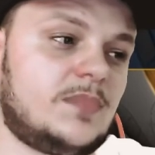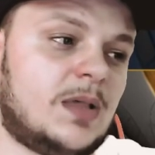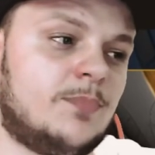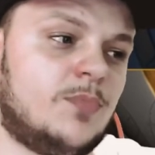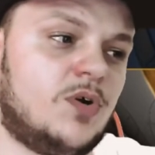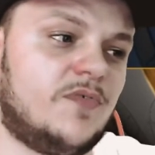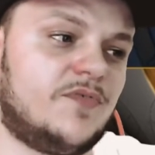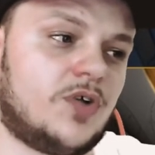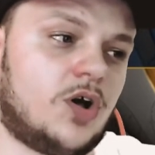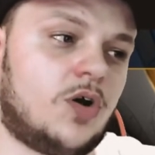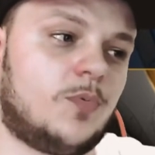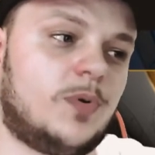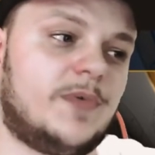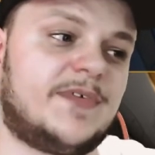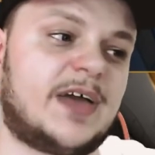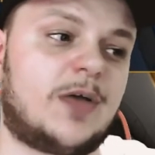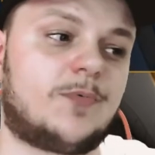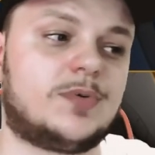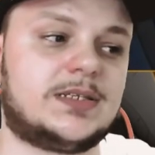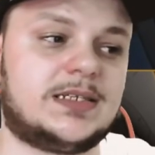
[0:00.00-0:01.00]
Moving on, we've
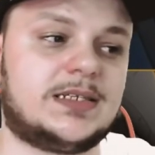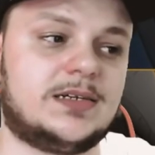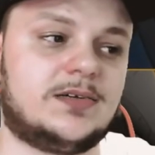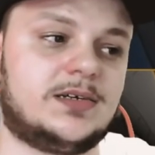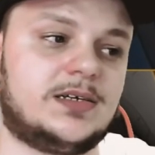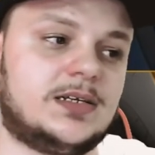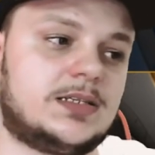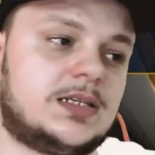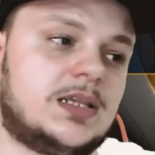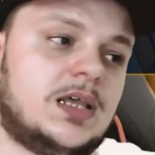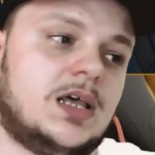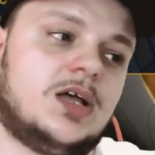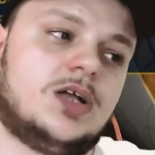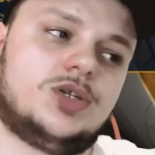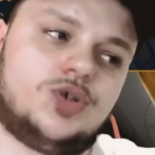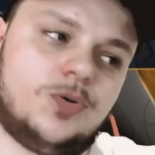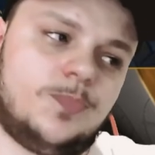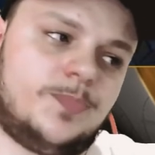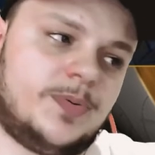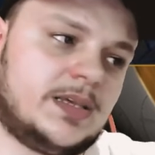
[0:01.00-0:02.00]
got Resilience,
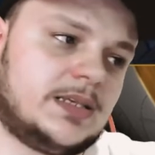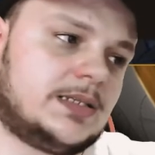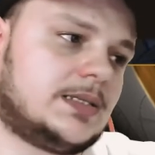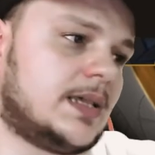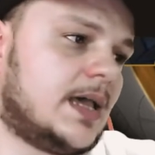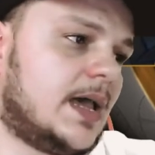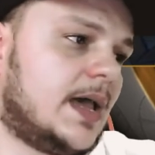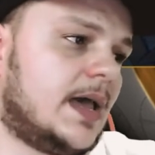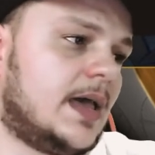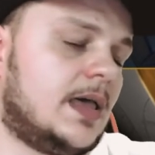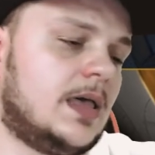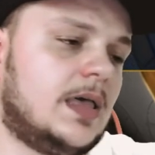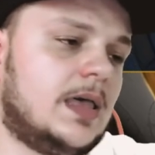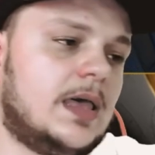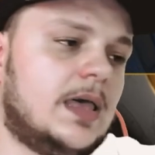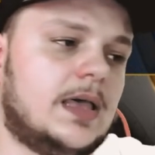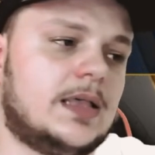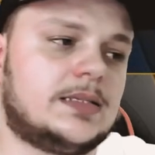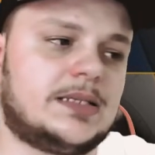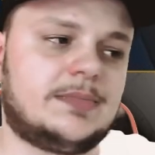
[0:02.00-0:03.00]
2-piece set.
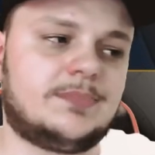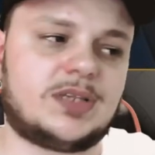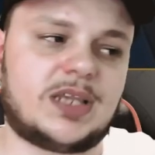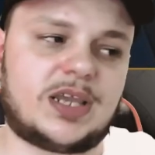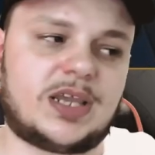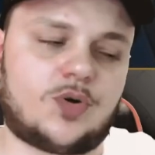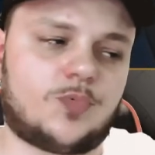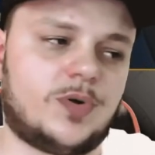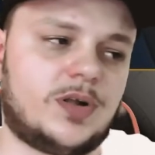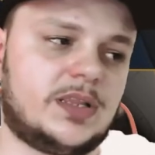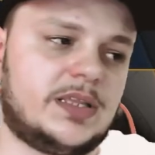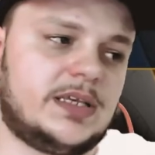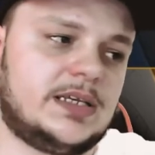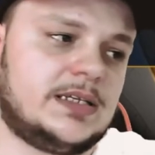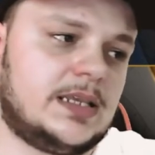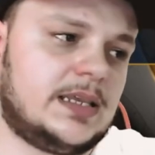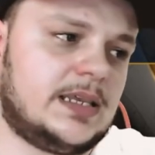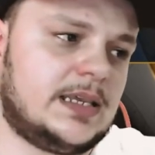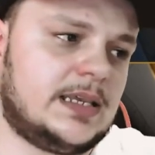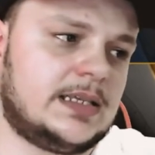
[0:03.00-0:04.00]
Seems like a
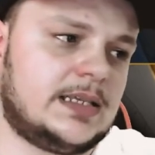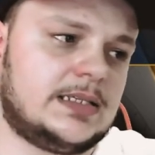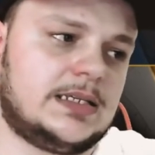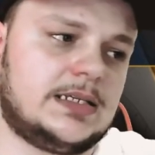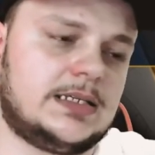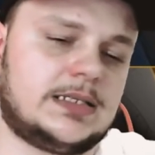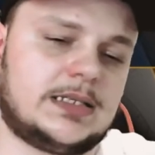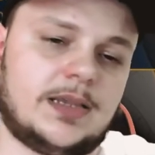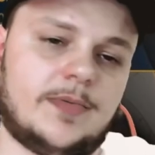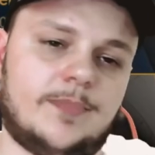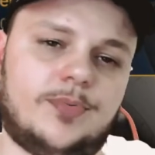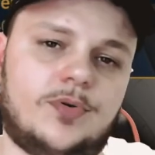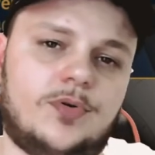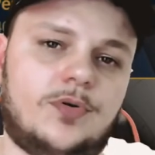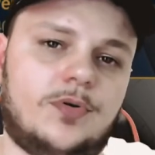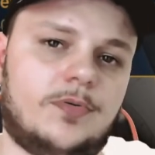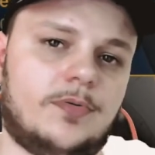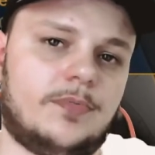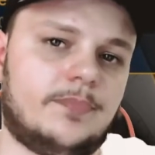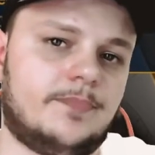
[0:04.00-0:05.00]
really easy,
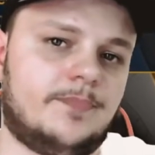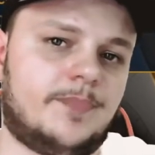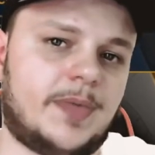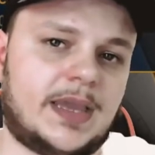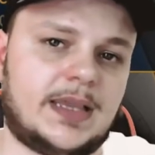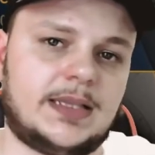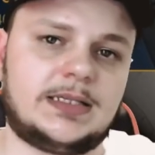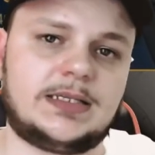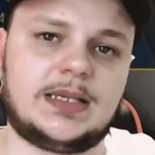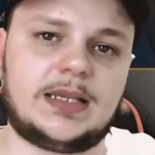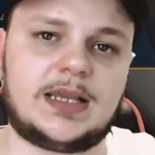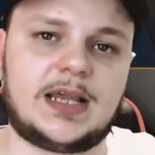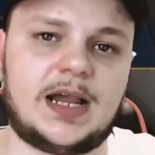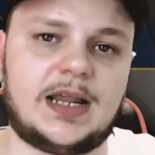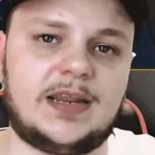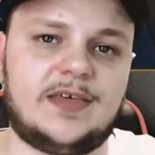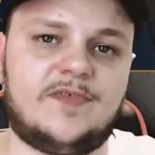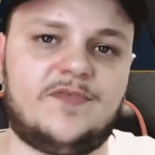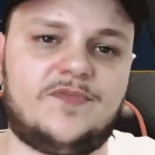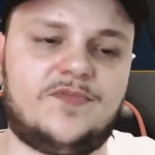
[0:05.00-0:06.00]
simple, basic kind
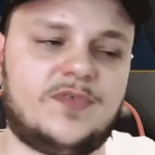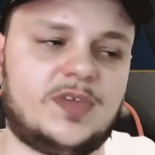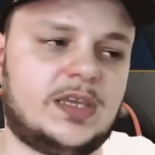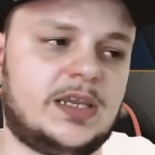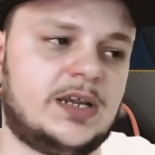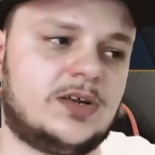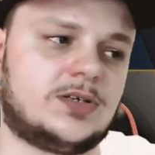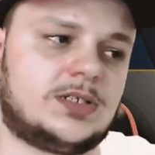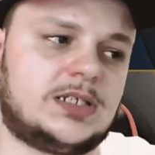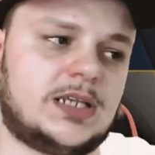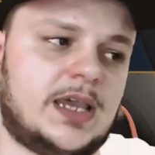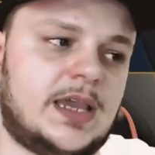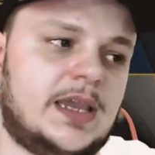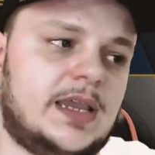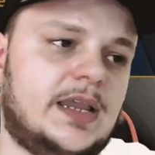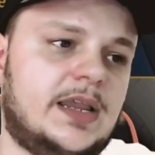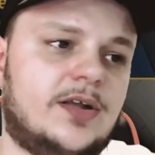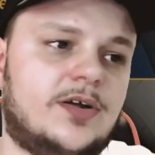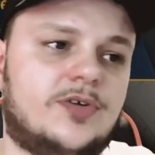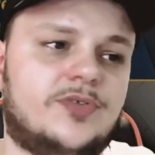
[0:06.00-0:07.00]
of gear set
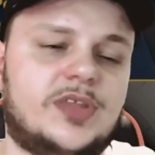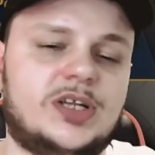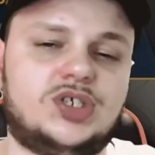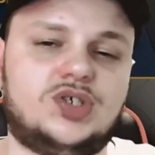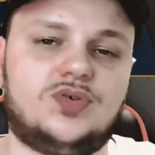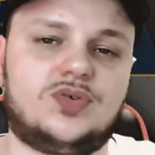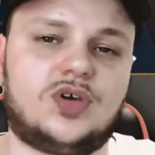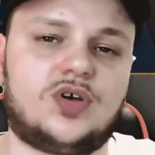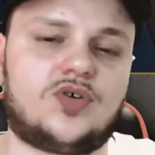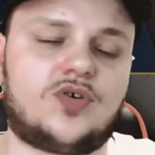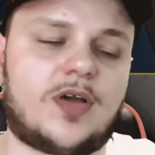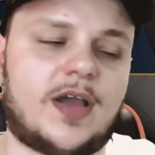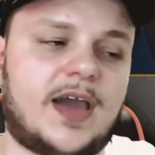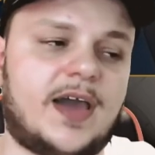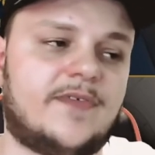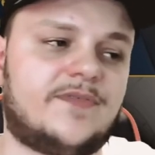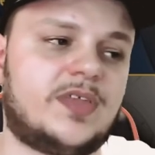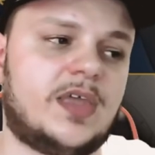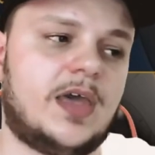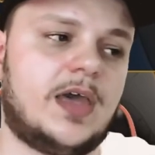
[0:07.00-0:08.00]
here that you can
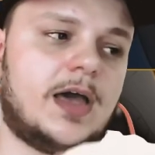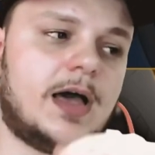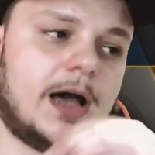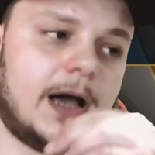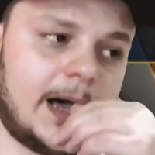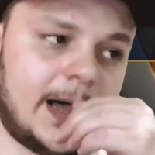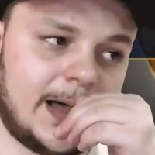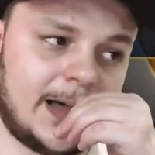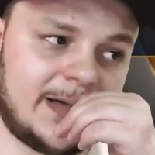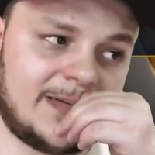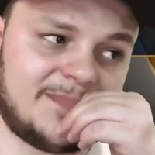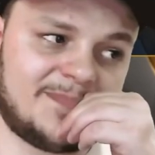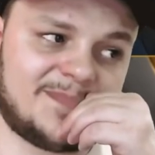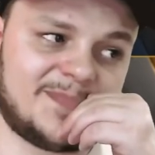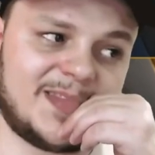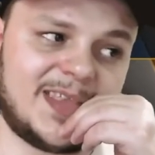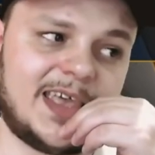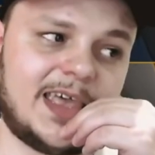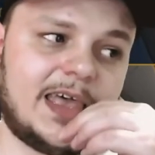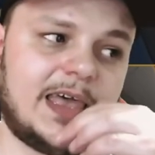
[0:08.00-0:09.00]
craft.
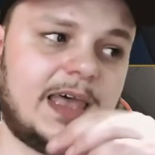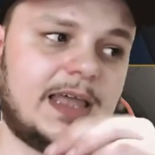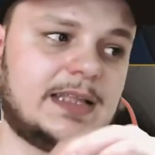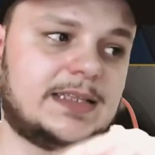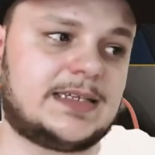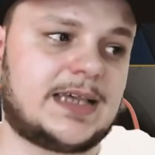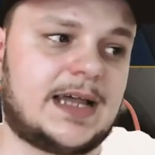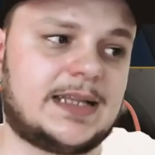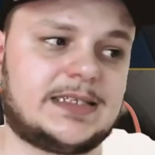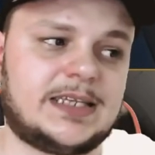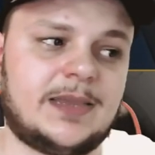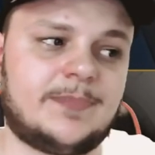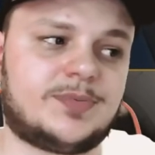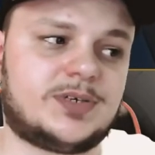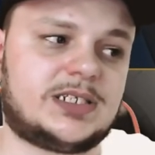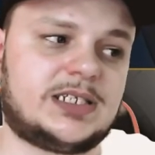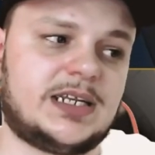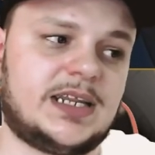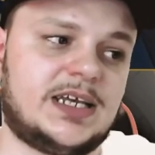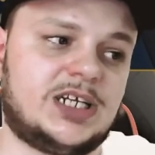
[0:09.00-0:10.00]
Got 10%
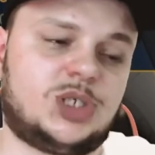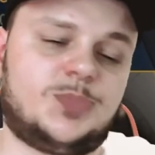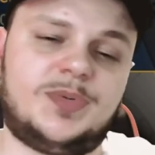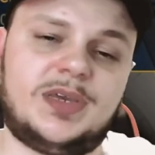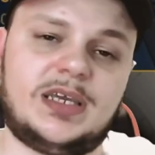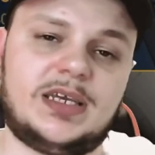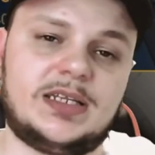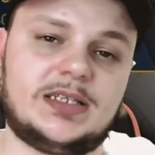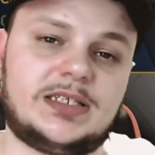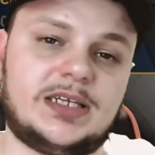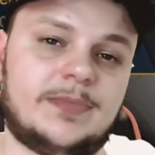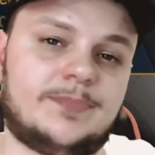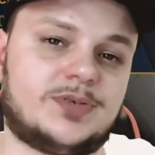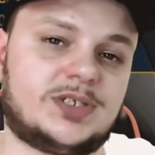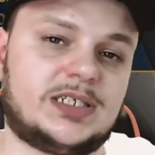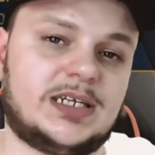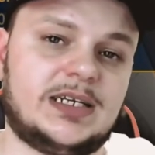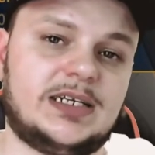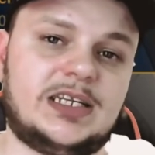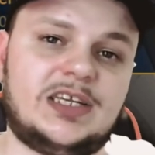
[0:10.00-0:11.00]
HP and
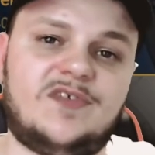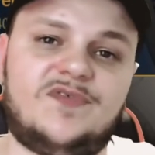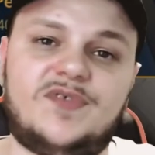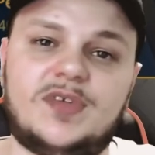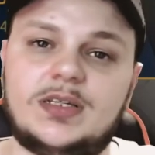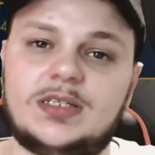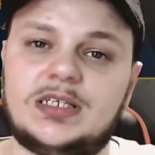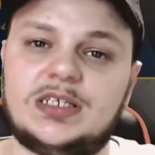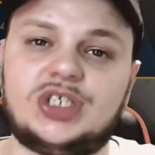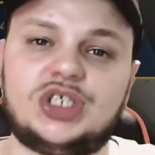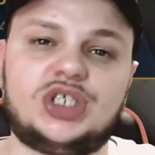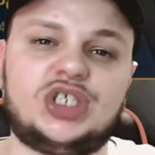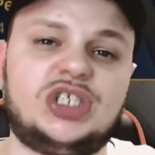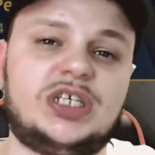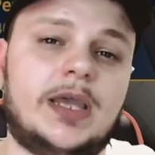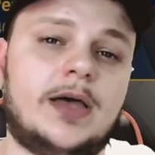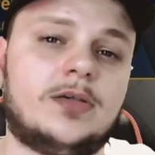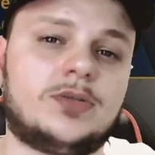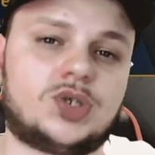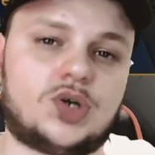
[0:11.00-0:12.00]
10% defense. It just
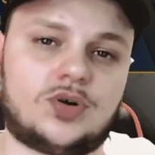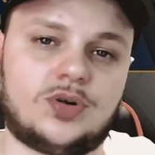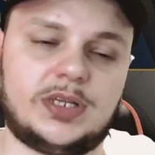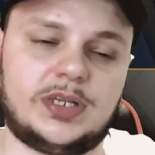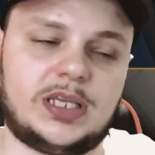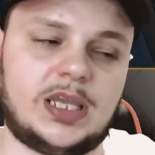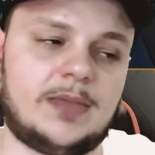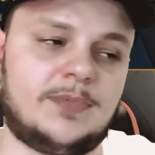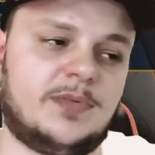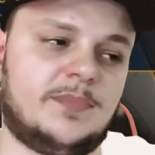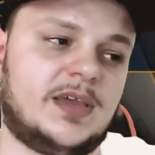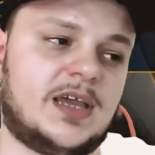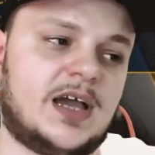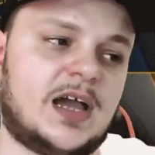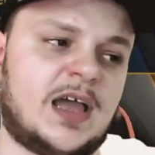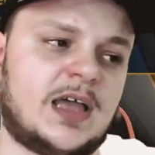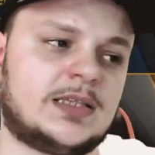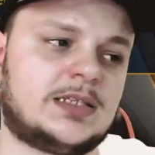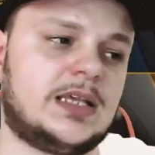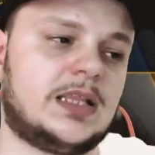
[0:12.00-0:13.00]
yells early game to me.
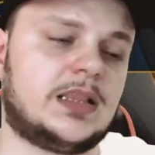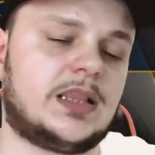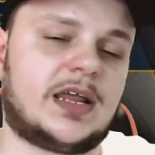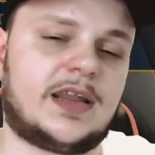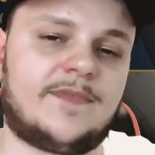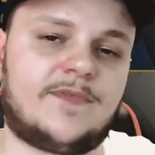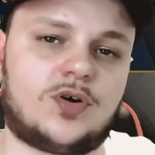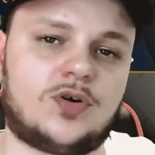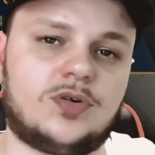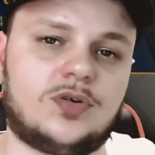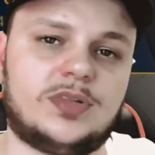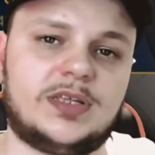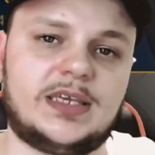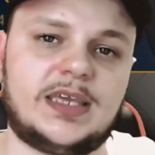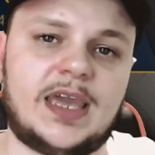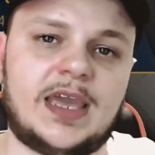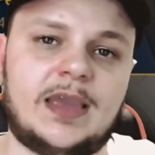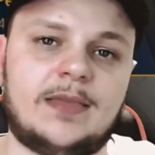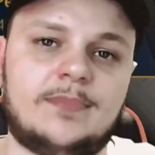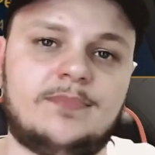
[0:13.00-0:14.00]
I see a lot of early
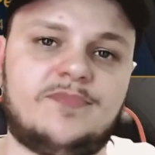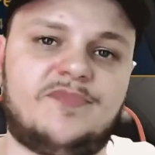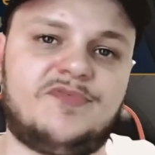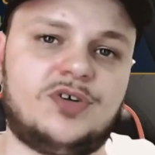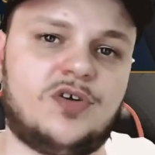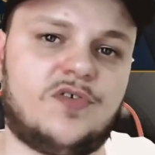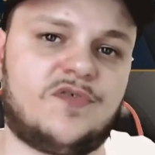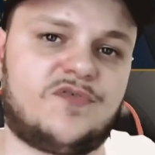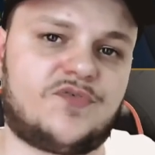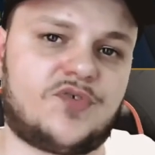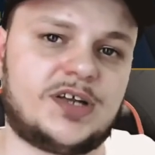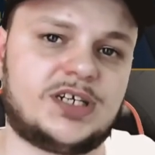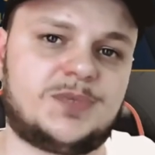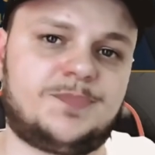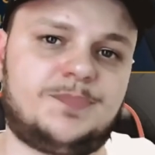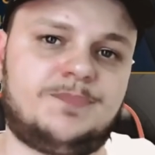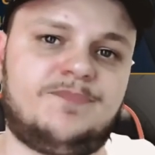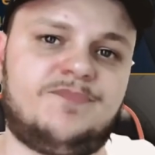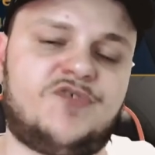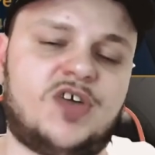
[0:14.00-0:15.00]
game, fresh
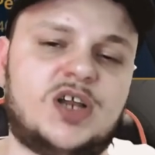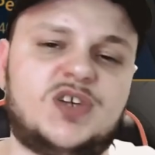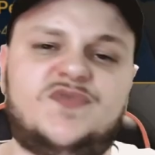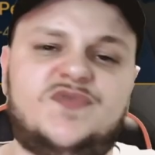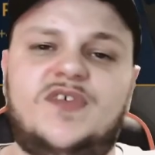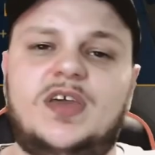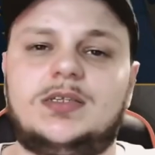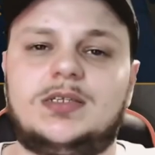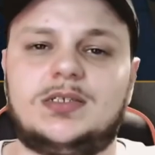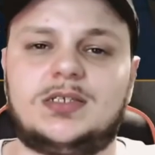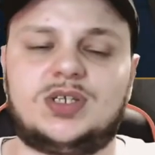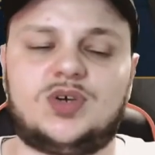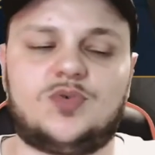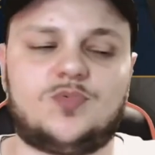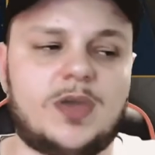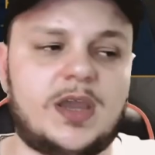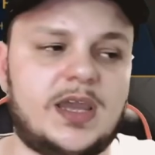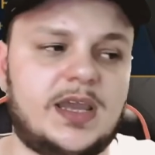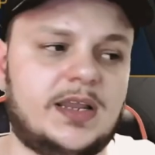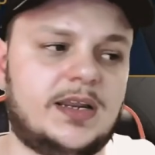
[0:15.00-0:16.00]
faces to
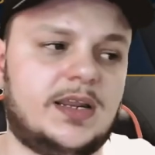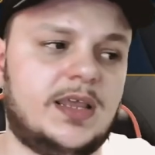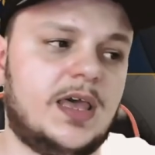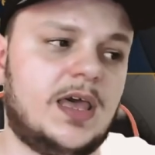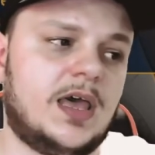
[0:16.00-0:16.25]
raid.